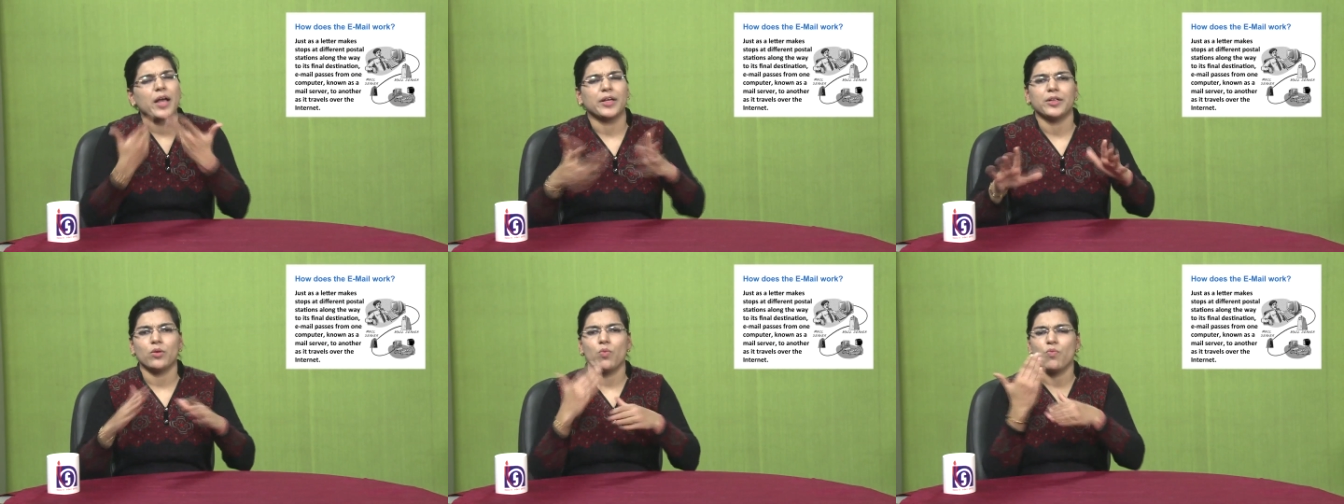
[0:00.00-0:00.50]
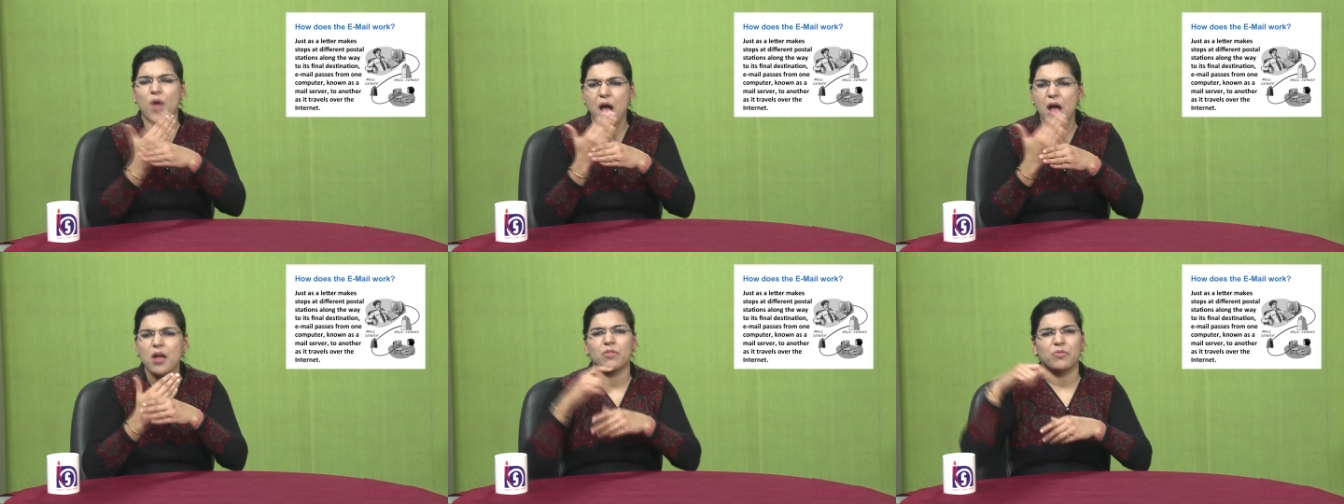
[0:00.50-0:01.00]
to its
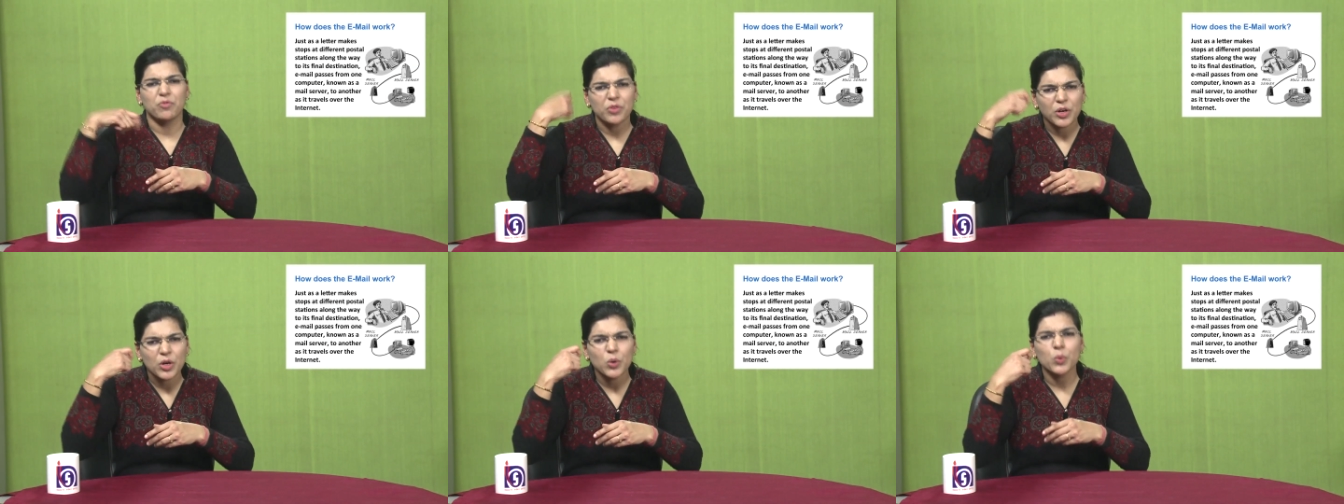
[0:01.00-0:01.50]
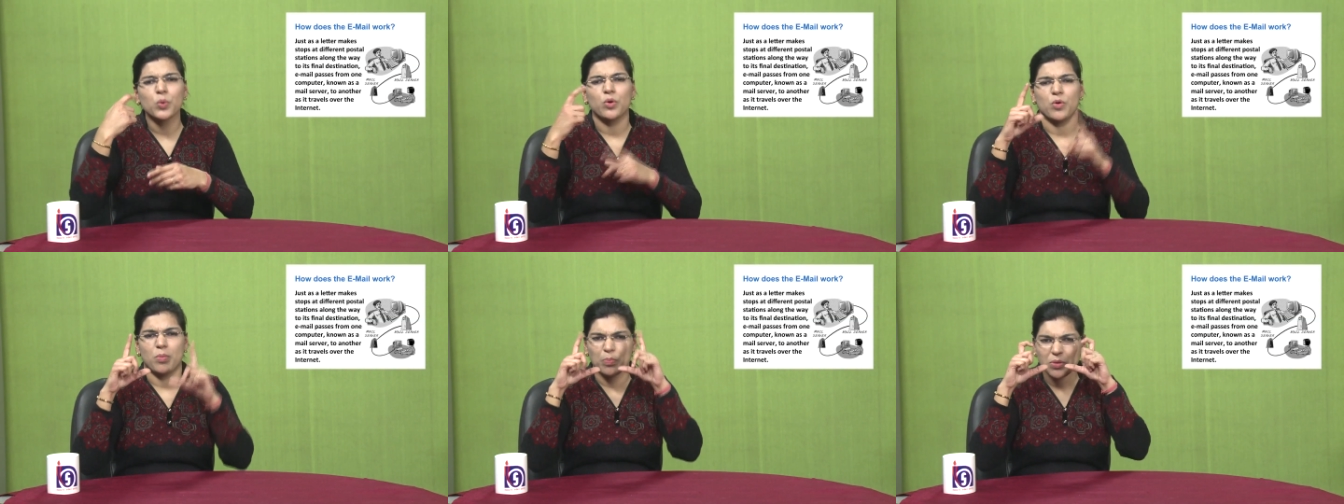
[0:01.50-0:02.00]
final
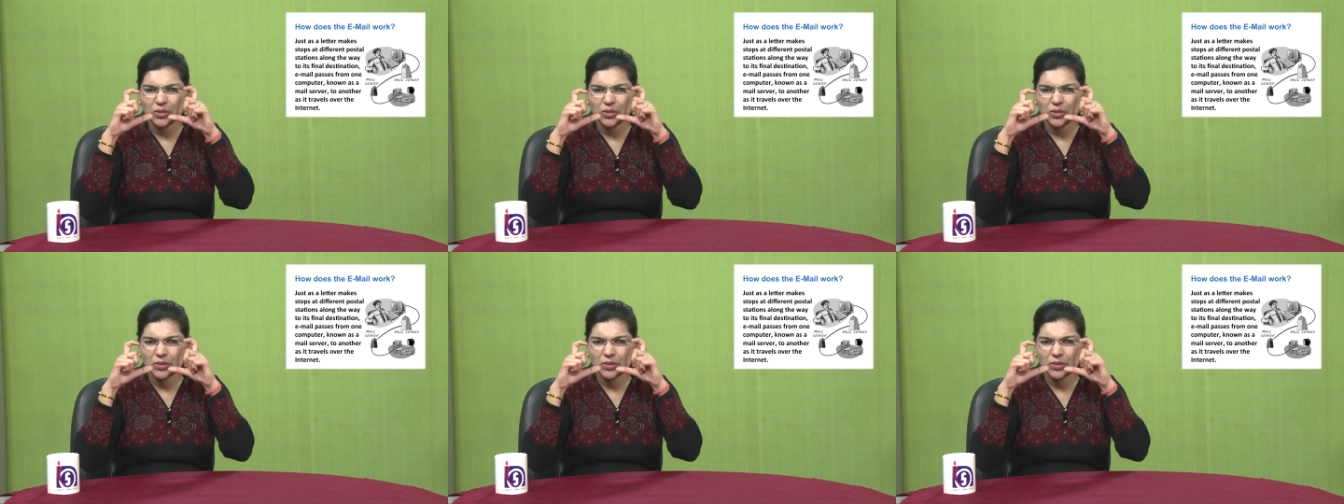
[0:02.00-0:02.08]
destination,